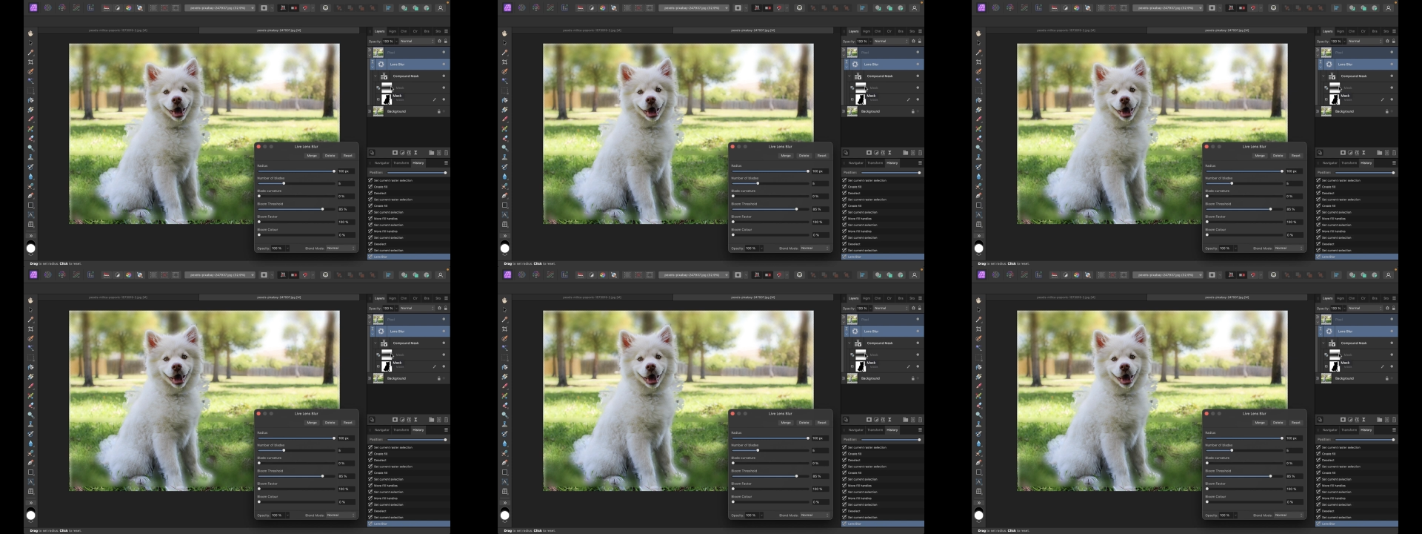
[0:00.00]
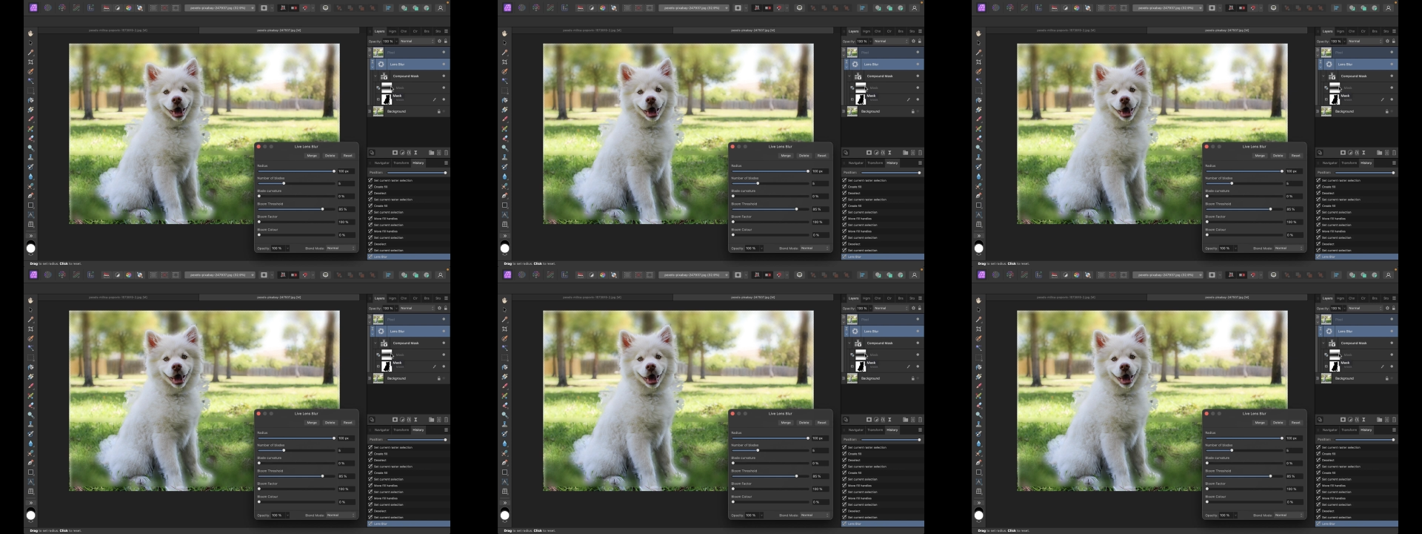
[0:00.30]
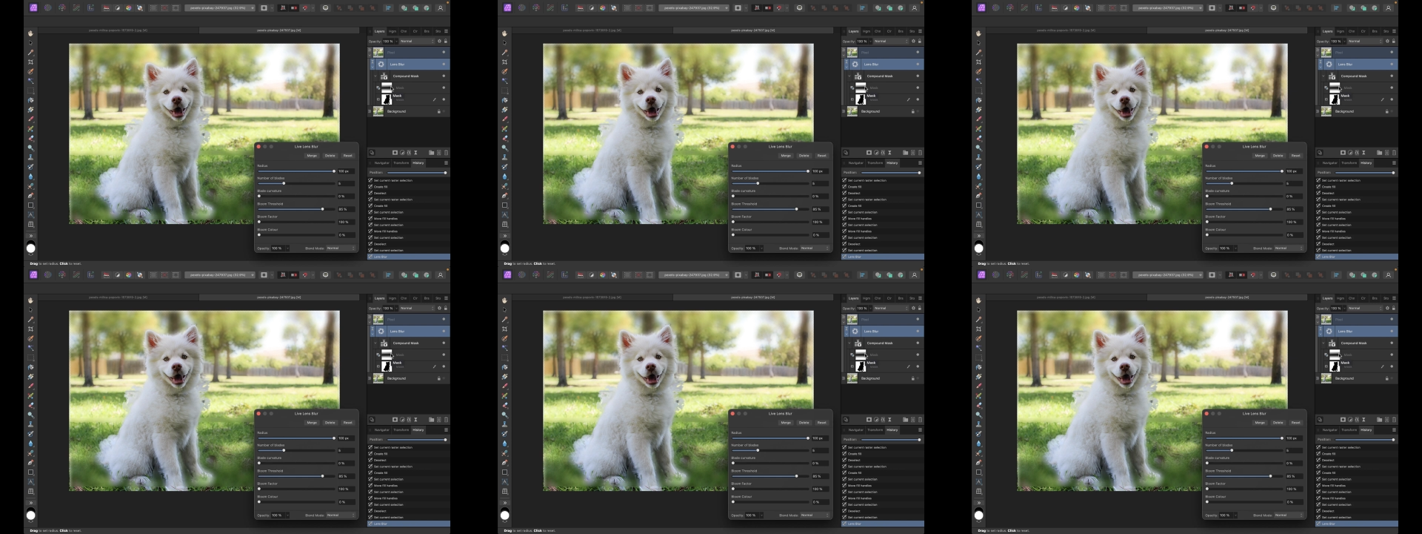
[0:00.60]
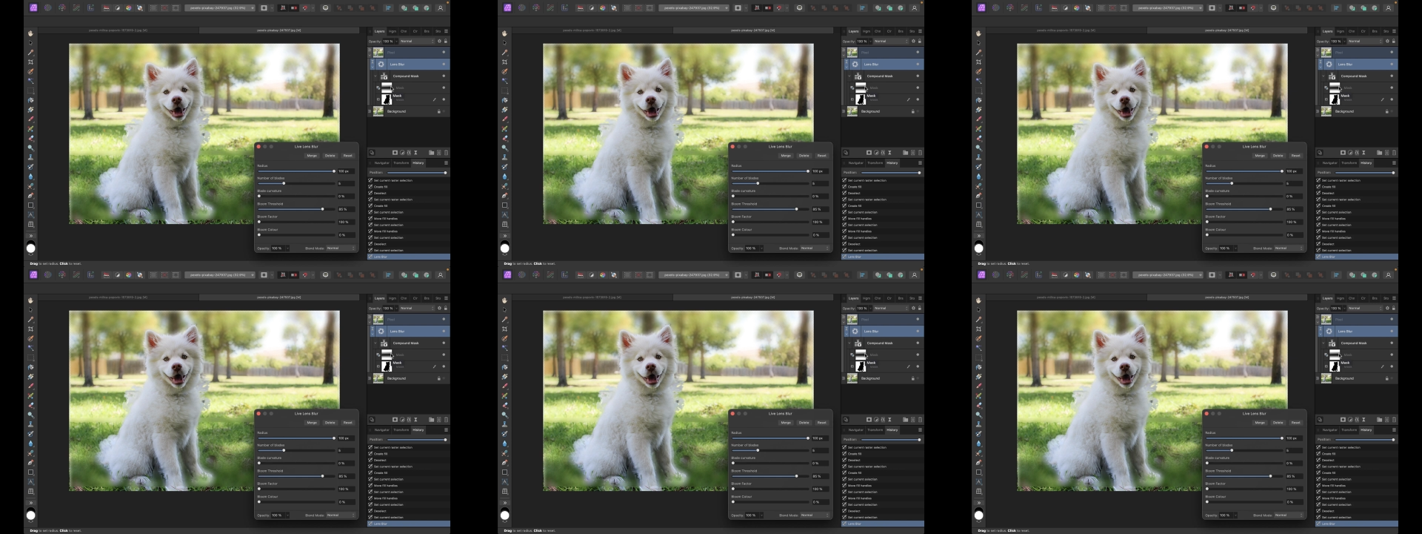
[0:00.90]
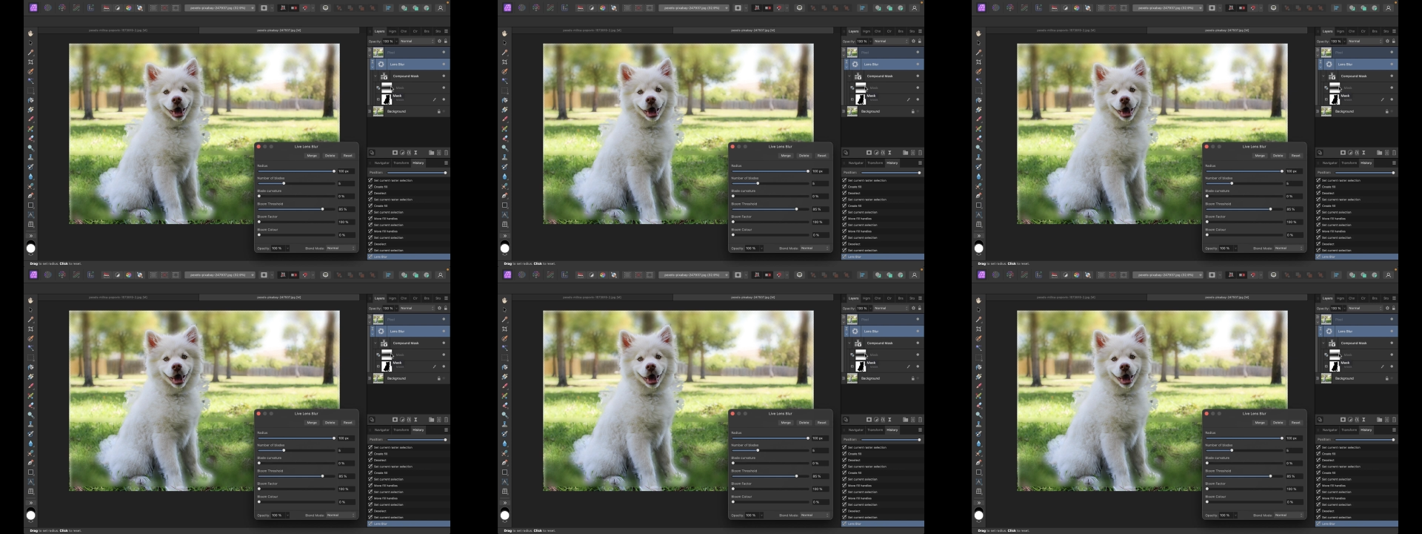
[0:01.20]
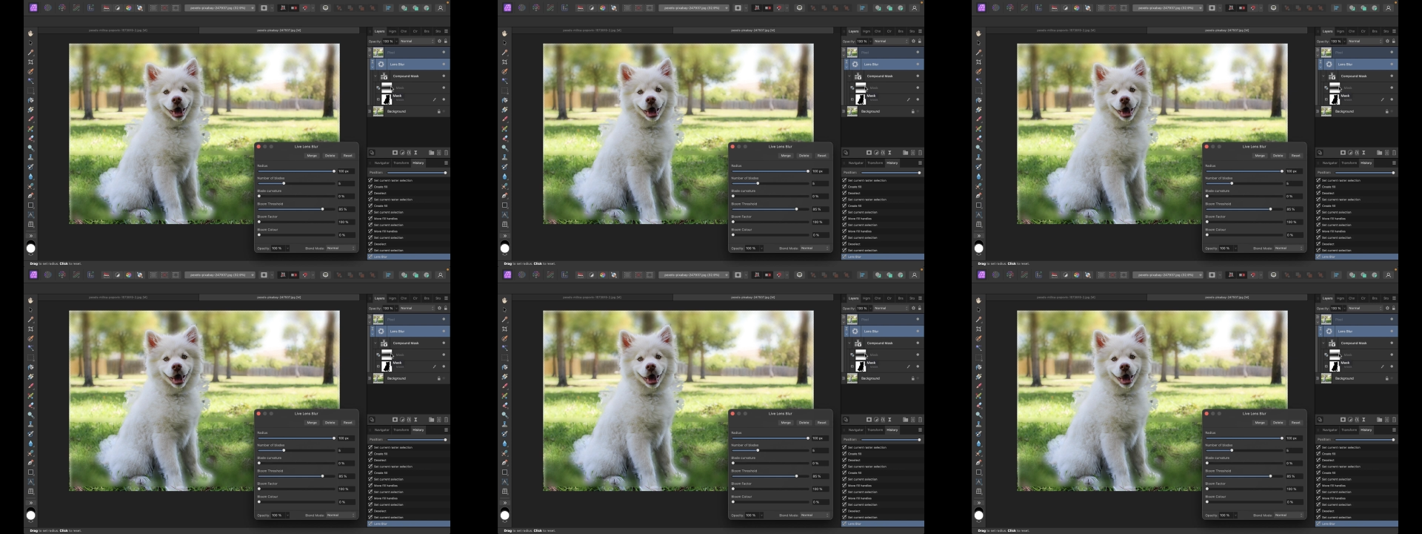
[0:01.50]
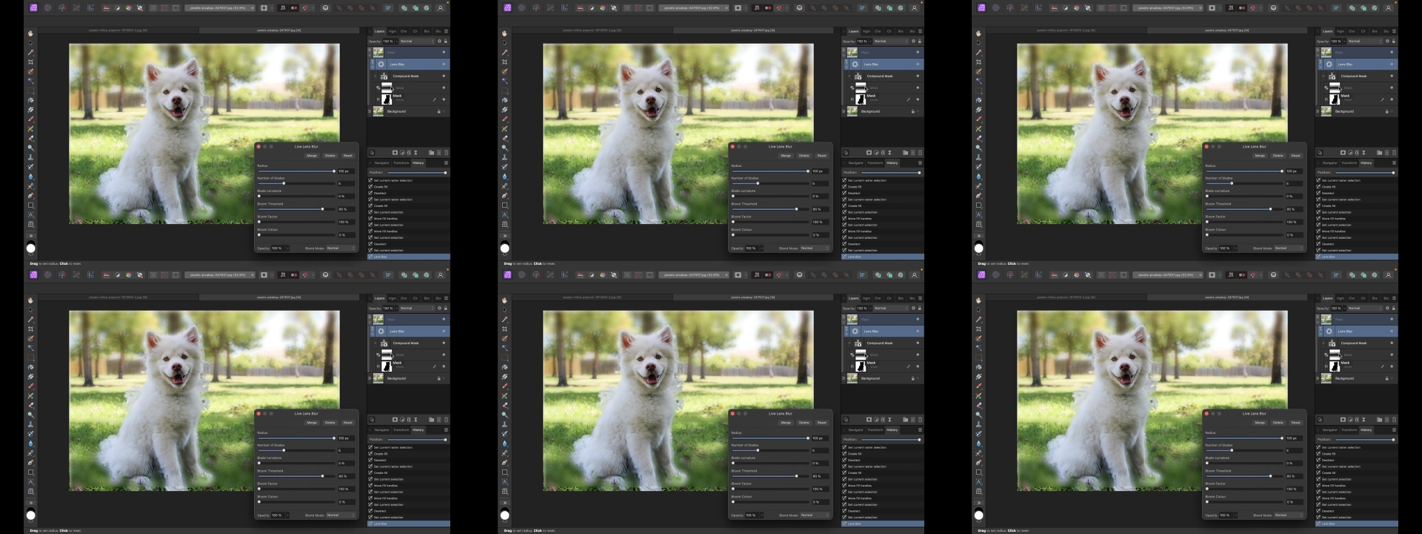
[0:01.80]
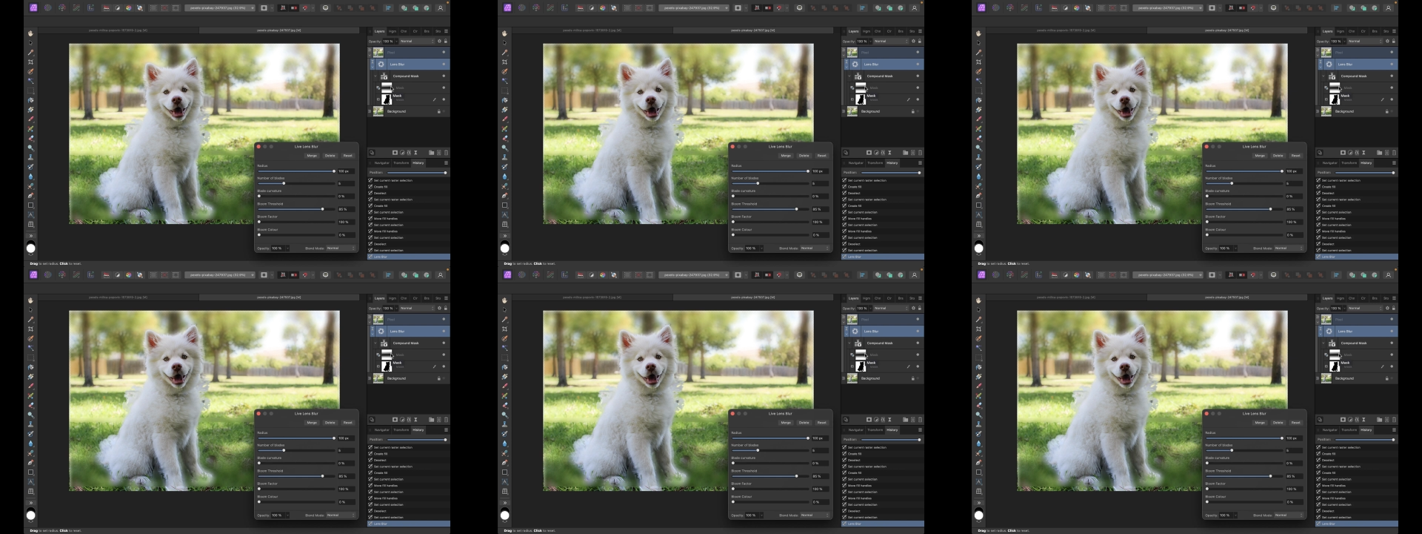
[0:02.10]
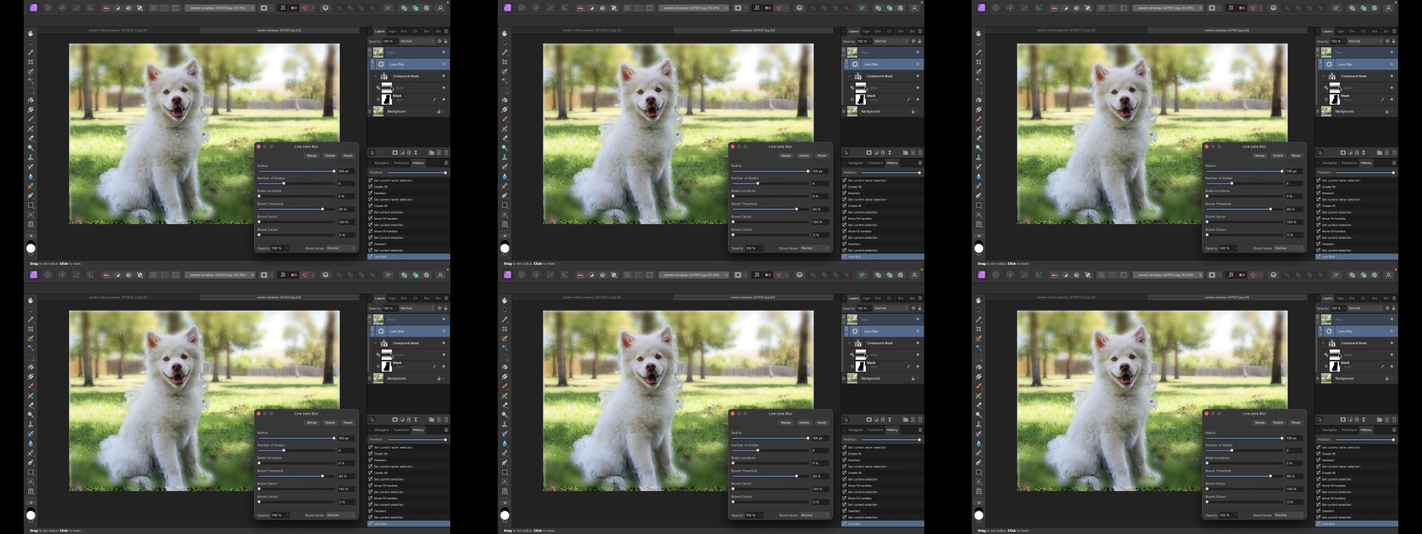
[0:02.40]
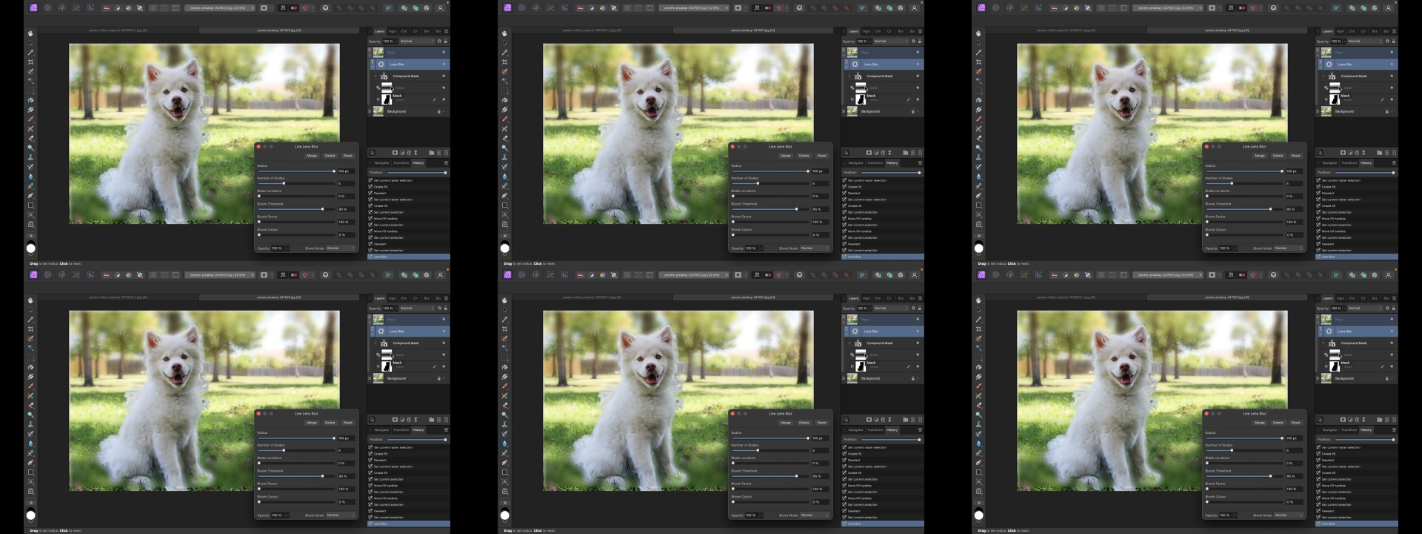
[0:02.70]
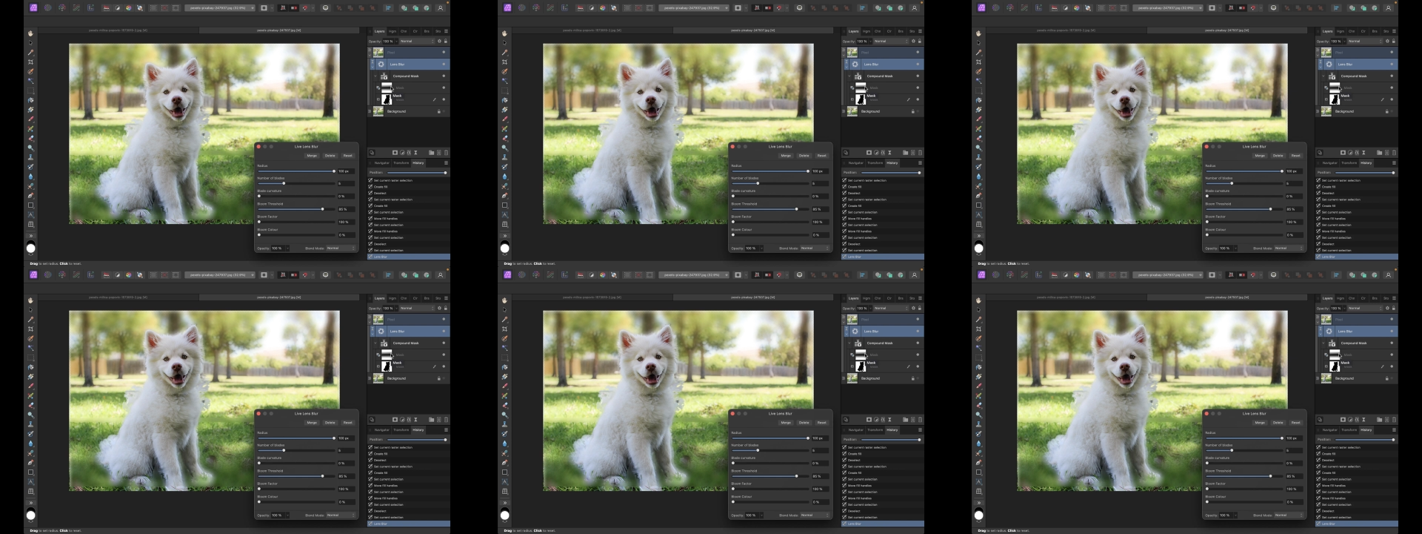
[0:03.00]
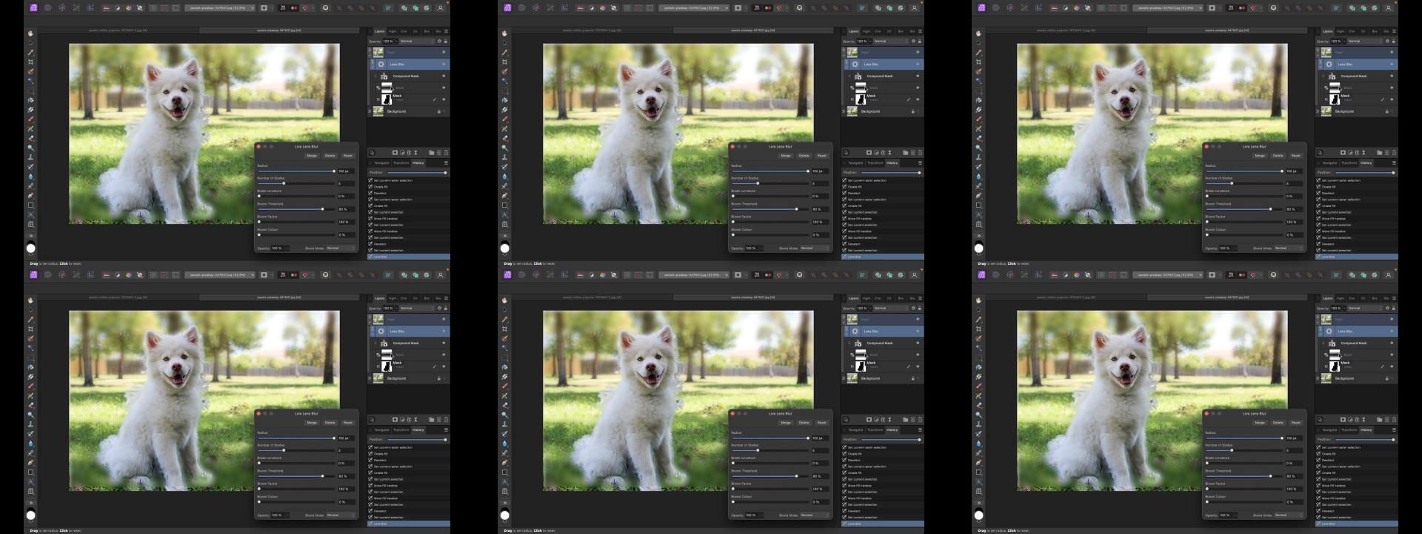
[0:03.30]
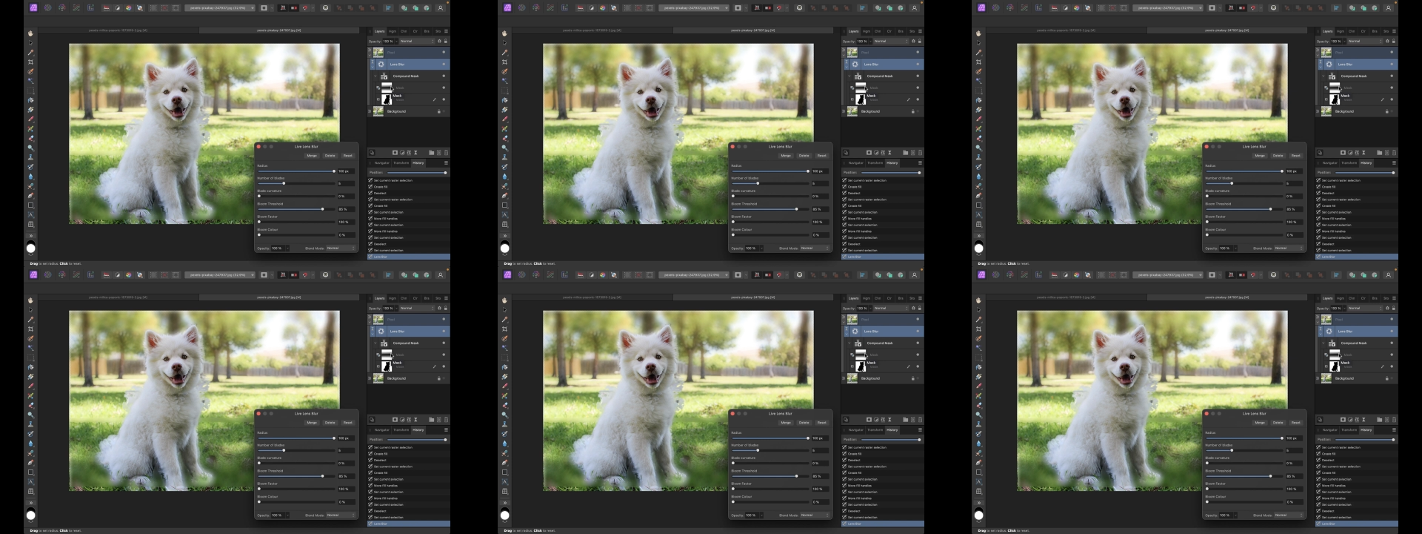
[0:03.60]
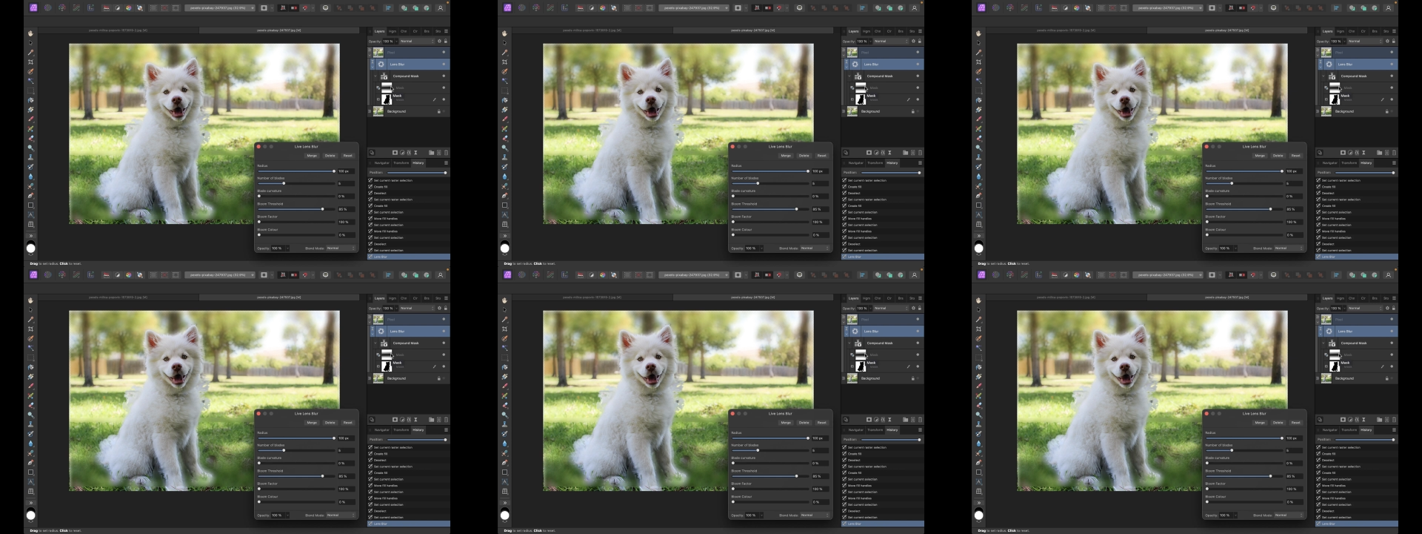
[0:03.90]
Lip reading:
Nobody's mouth can be seen.